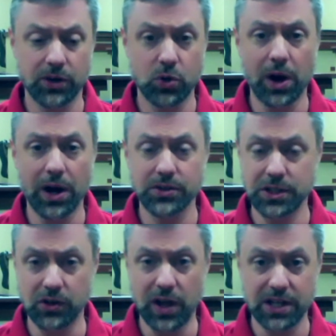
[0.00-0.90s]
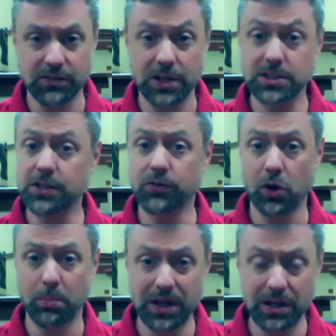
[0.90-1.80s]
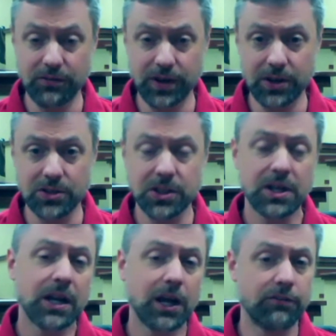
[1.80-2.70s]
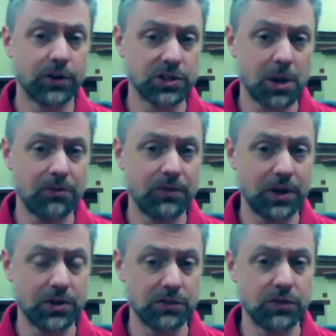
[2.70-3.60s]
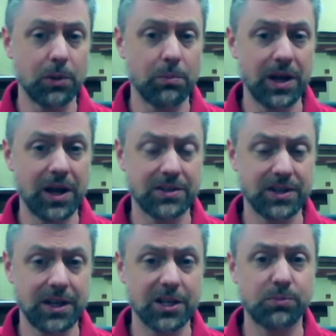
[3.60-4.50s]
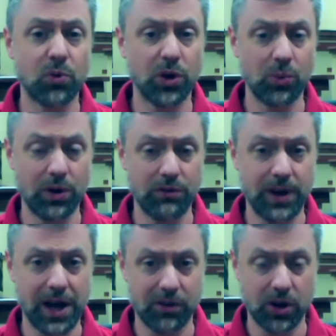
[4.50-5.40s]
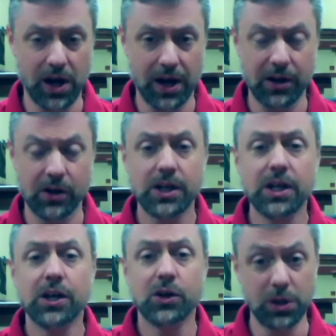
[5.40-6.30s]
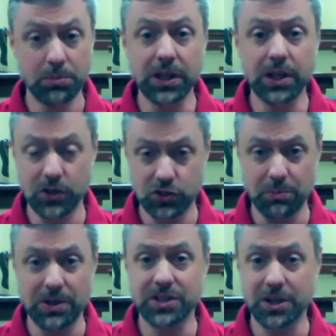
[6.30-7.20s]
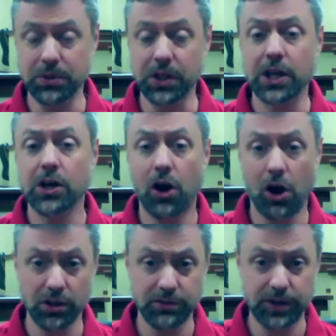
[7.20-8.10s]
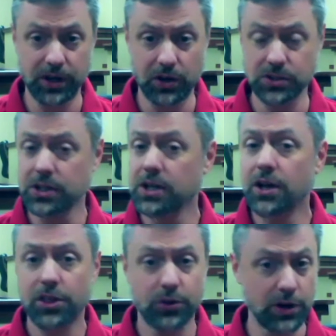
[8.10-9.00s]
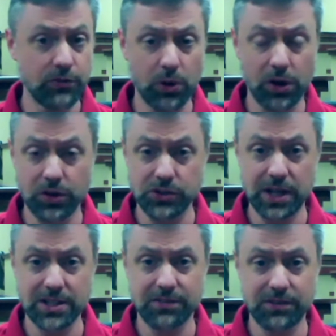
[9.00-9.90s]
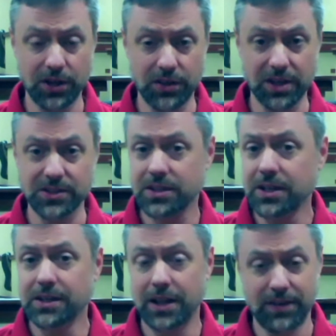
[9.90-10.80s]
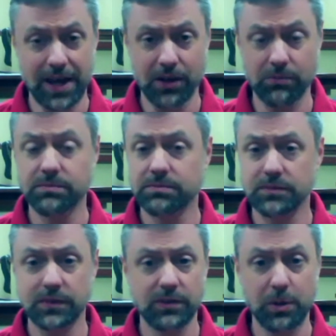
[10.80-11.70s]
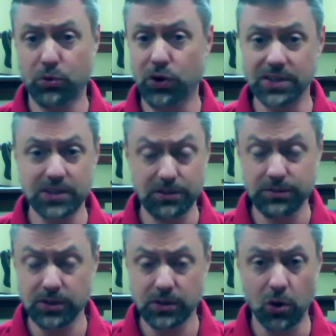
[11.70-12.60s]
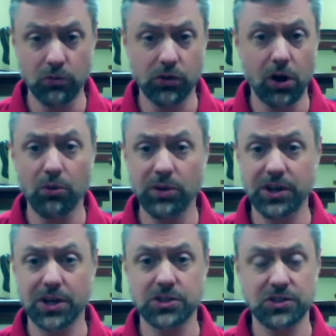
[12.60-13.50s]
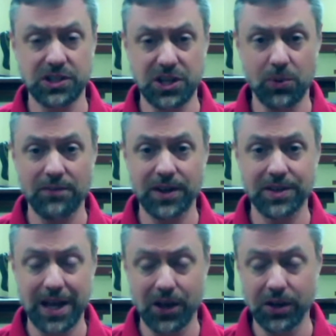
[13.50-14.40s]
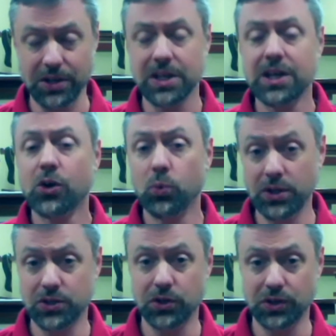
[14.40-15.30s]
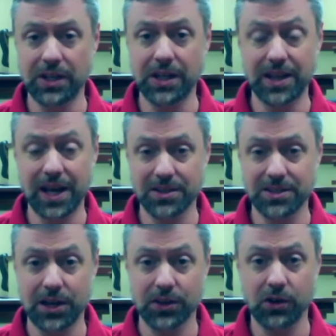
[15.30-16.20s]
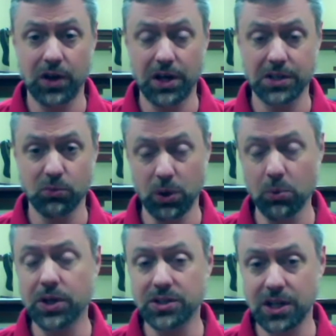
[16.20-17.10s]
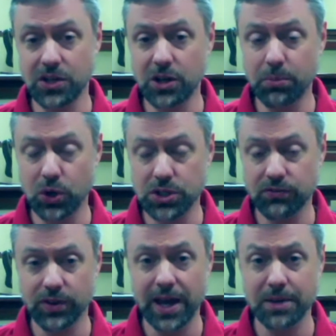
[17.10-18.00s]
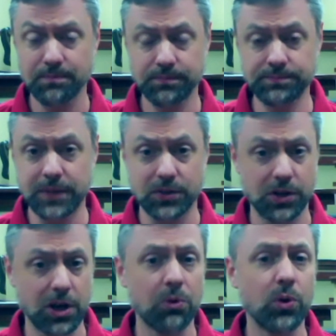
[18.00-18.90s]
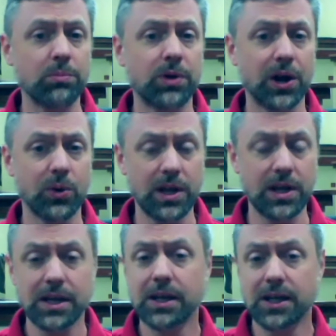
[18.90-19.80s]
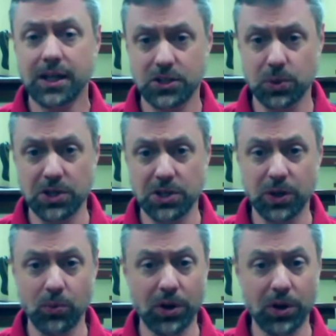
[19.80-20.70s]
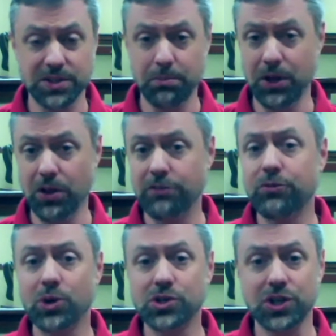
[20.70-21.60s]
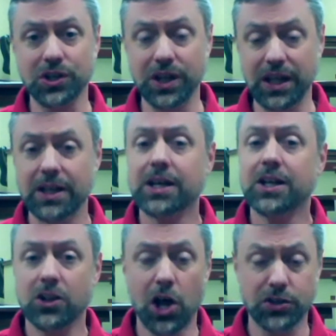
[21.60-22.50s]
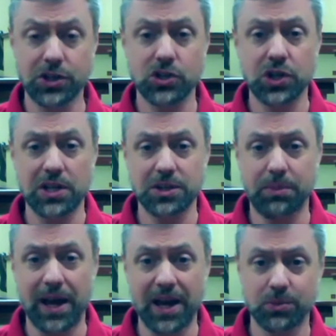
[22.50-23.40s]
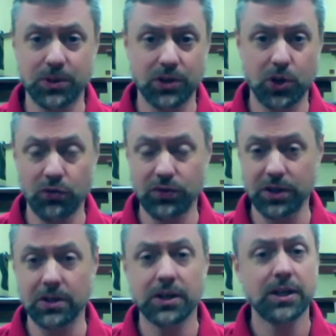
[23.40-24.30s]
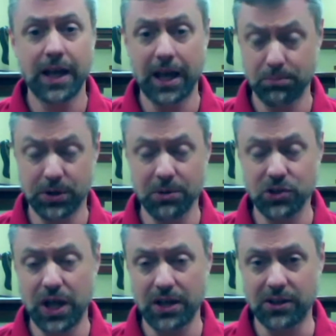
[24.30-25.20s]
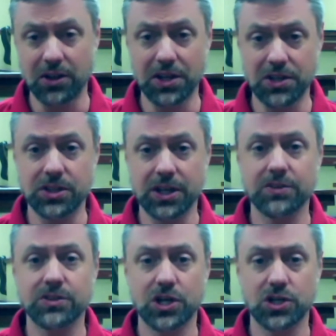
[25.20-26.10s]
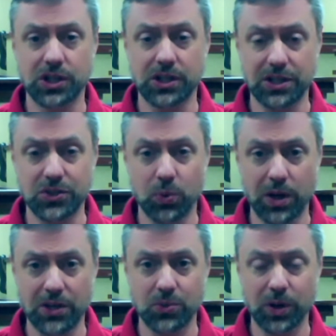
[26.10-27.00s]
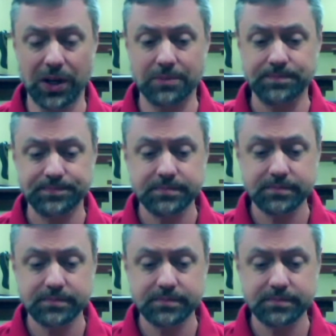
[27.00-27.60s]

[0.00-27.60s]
requires interlock devices for repeat offenders and first-time offenders if their BAC is 0.15 or higher. We believe it should be simply all offenders. 34 other states have done this. They've had impressive overall reductions in DUI fatalities. We certainly need that in South Carolina. So we will continue to push for that as our #1 priority in 2021, as the bill unfortunately lost its chance to pass when COVID pretty much ended the legislative session in 2020.